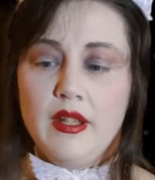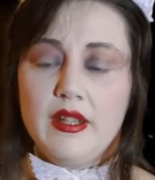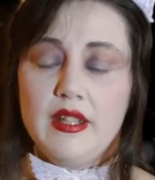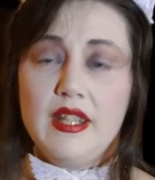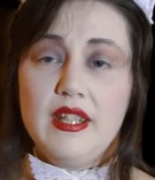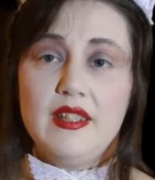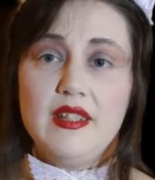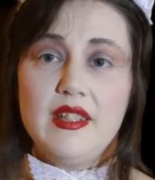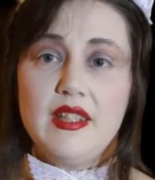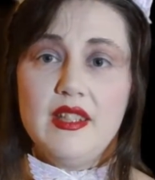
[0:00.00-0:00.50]

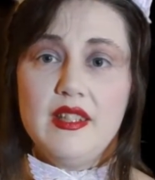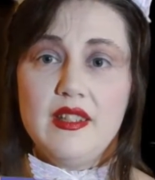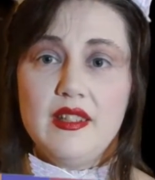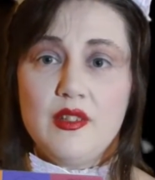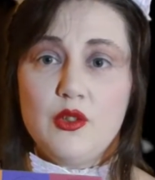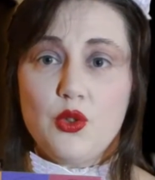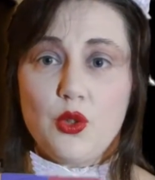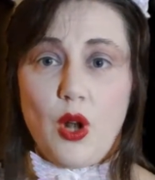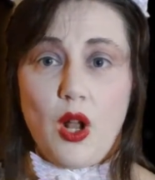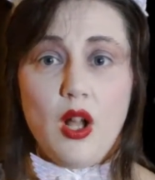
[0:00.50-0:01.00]
This is
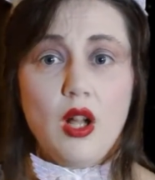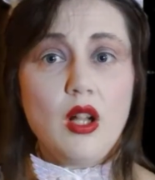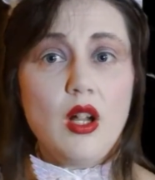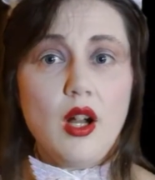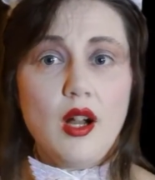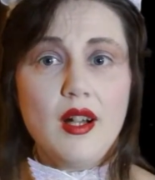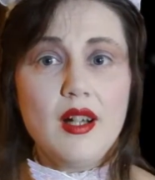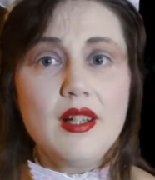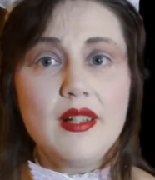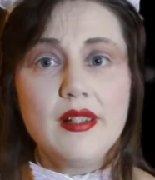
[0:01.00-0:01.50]
draw a
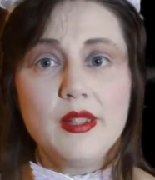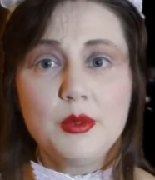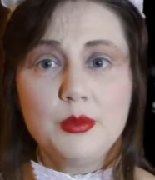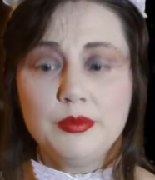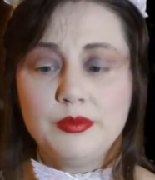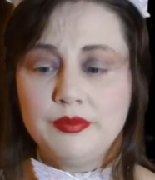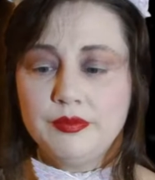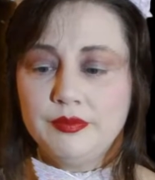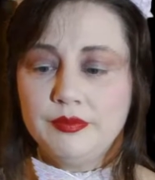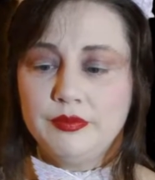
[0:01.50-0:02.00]
card.
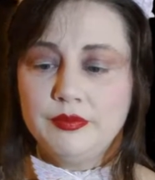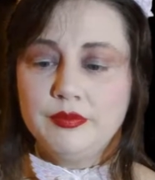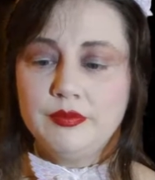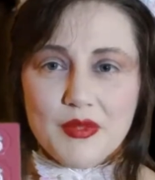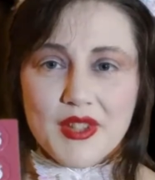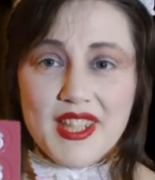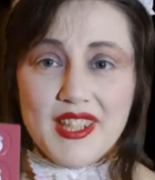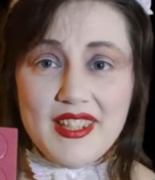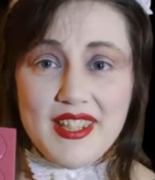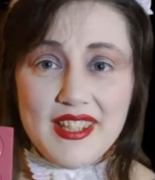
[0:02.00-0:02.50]

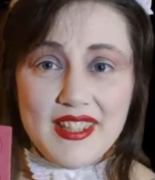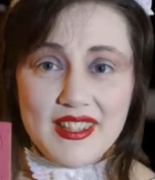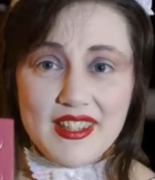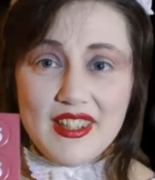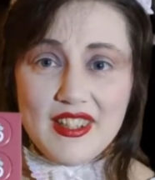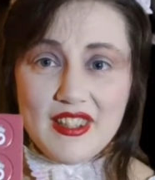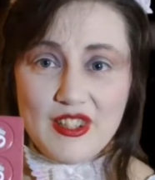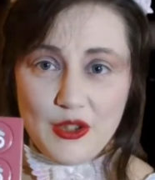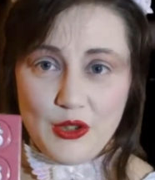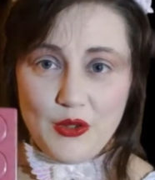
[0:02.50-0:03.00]
This is
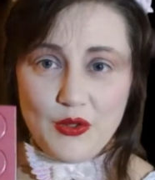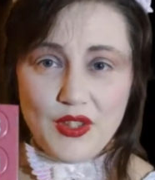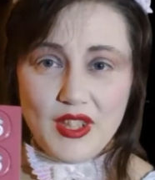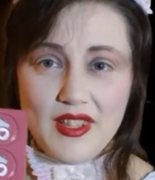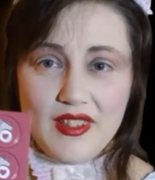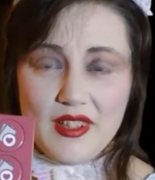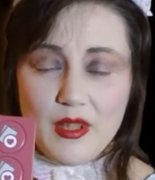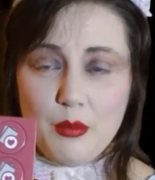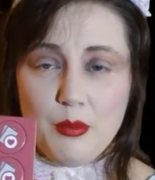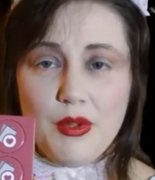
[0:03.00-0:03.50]
the
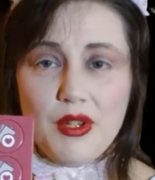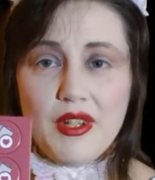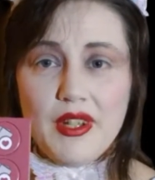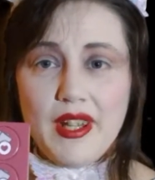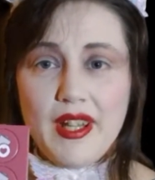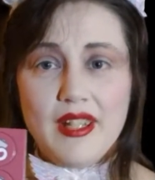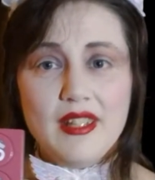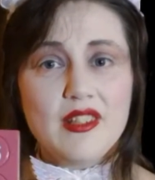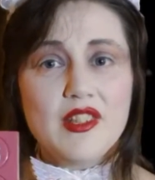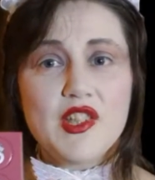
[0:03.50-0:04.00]
serving symbol,
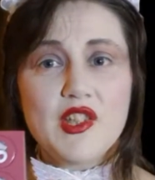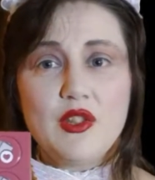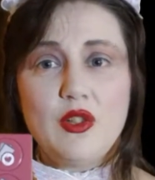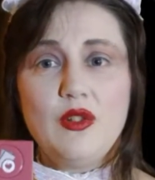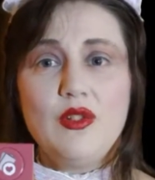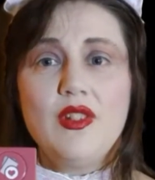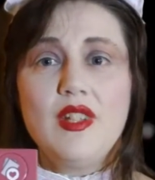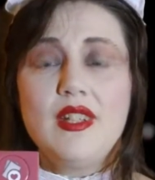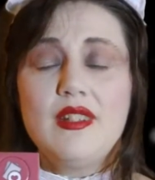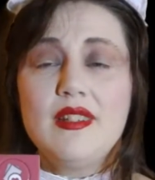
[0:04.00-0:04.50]
and
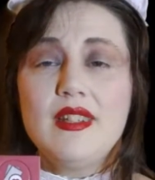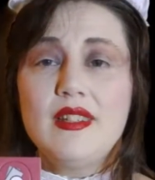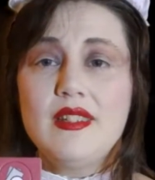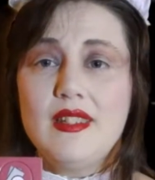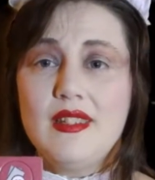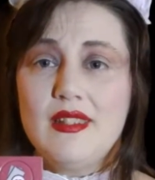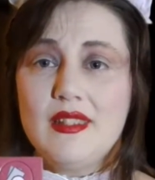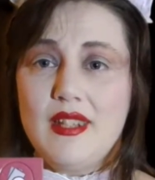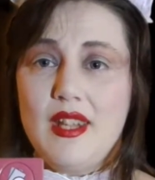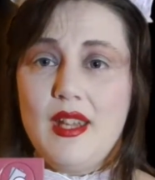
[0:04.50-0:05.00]
servings in
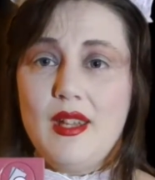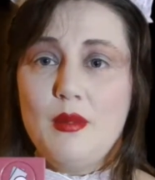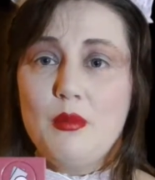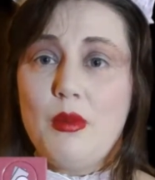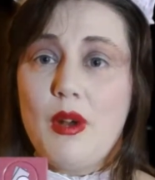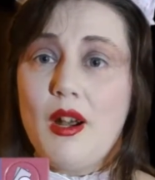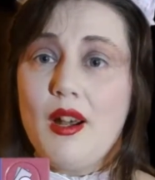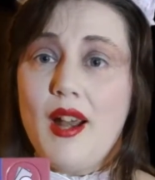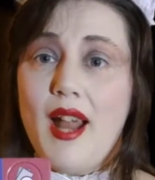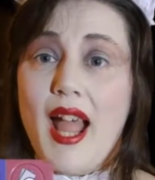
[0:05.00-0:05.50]
this
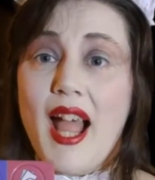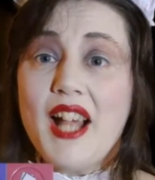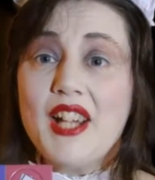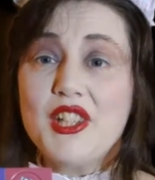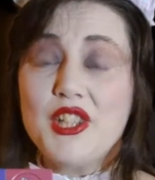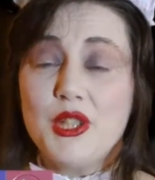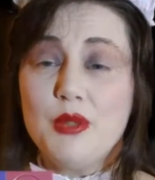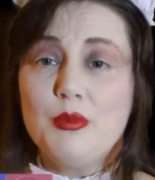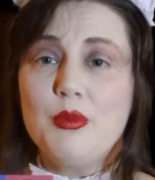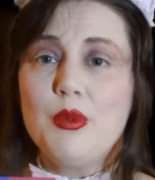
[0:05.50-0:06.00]
game are
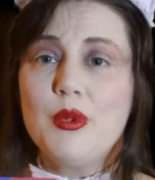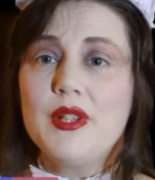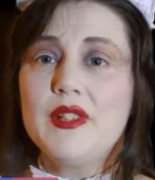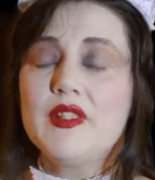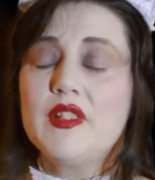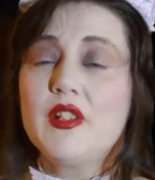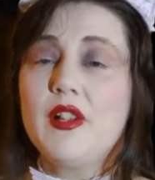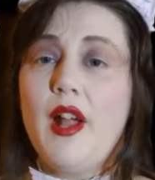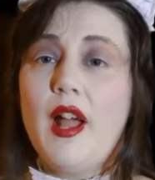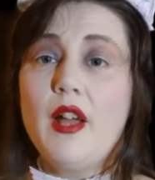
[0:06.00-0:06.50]
action
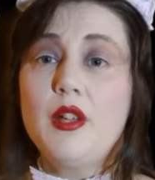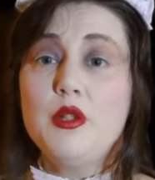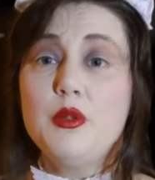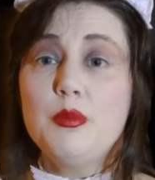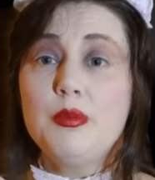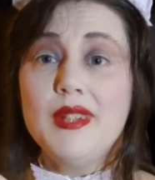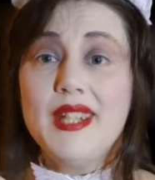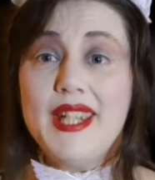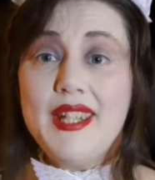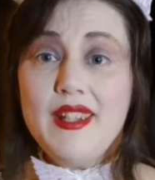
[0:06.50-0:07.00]
points. They're how you
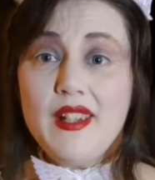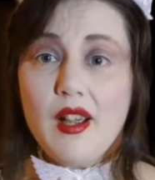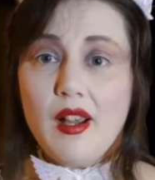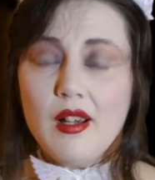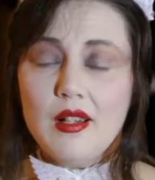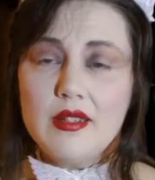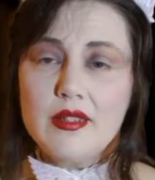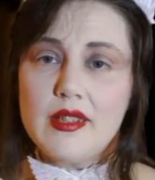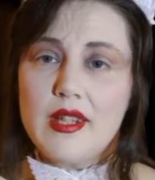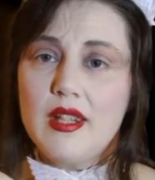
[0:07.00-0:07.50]
play
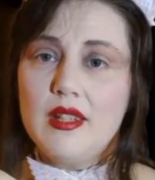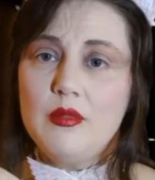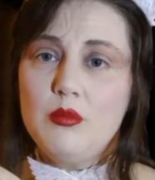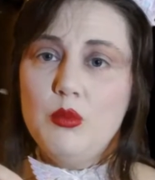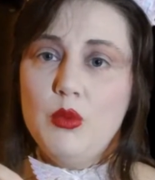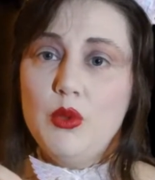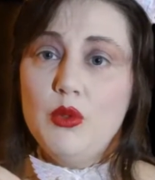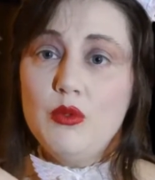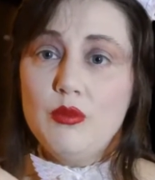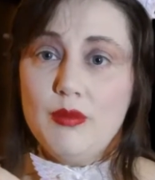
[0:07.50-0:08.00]
cards
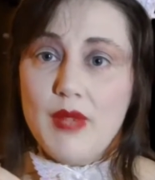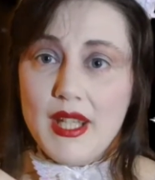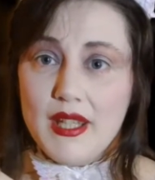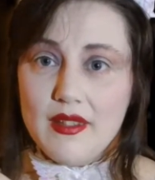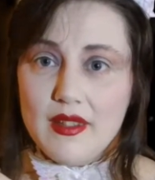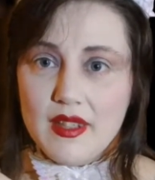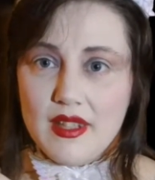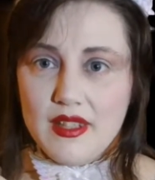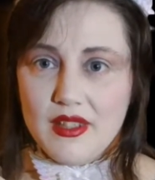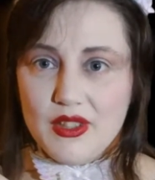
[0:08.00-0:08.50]
and move
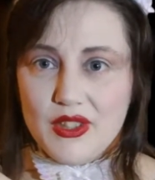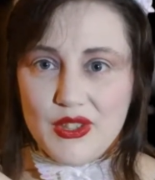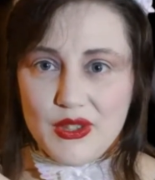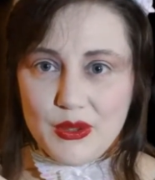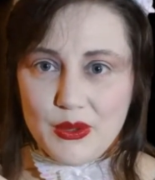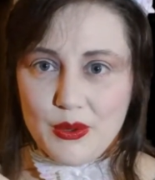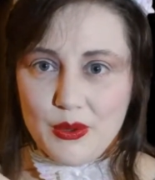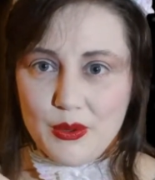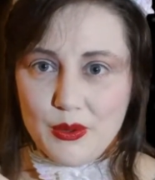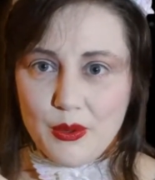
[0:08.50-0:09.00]
maids
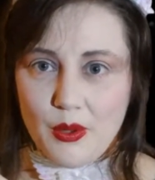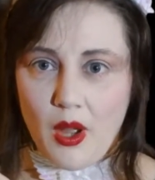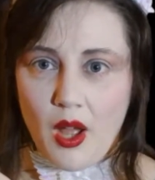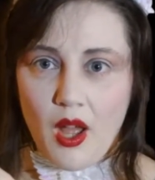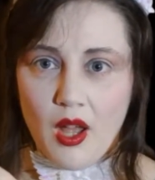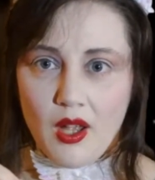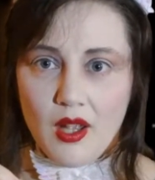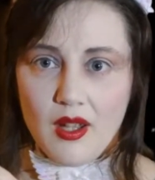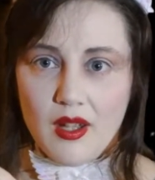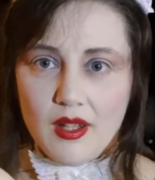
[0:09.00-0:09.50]
into
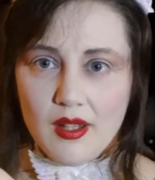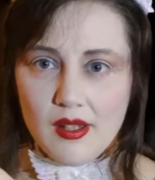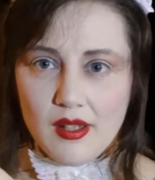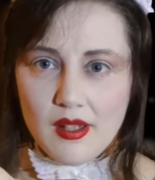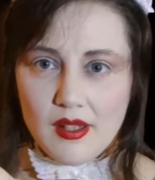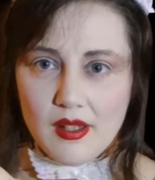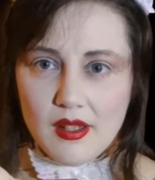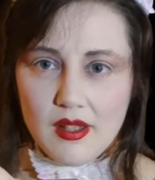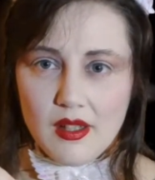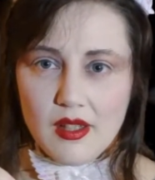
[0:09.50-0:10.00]

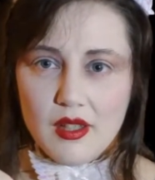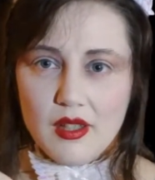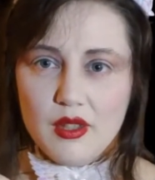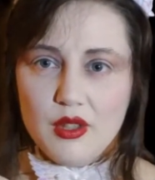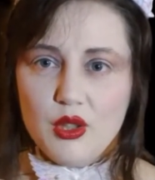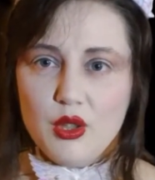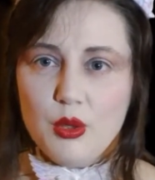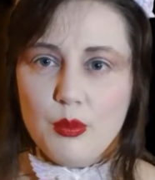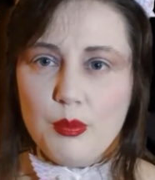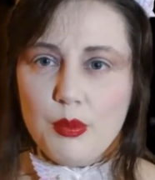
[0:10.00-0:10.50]

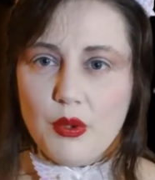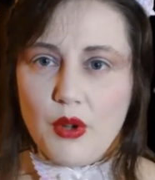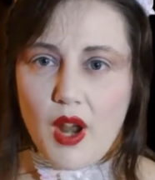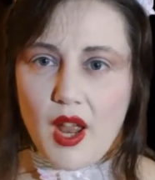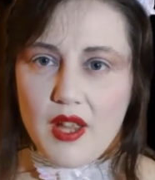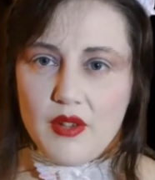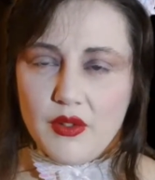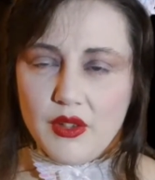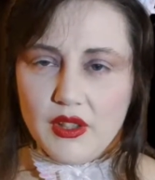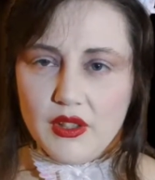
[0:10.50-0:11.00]
your
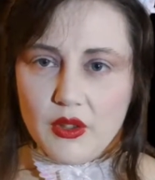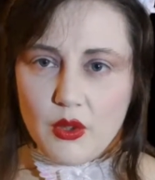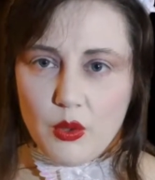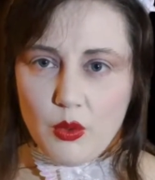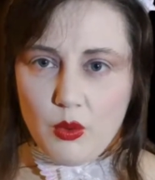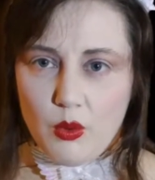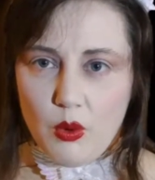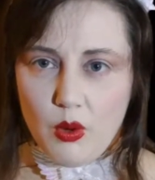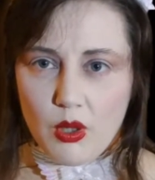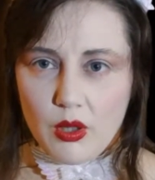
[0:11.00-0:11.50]
private
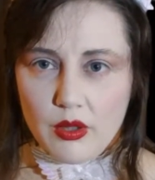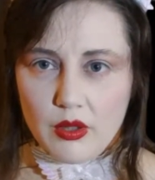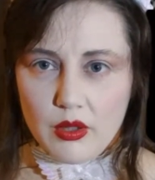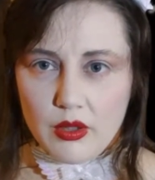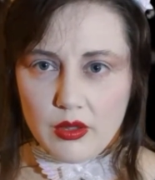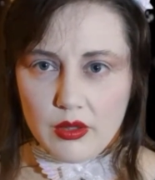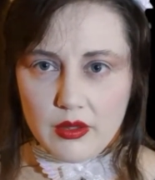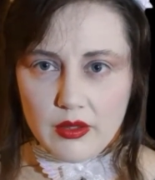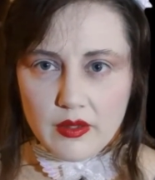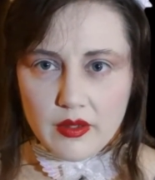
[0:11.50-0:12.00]

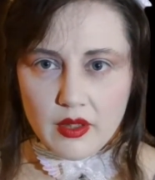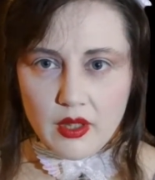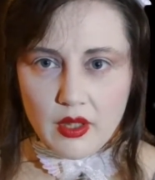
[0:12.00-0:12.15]
quarters.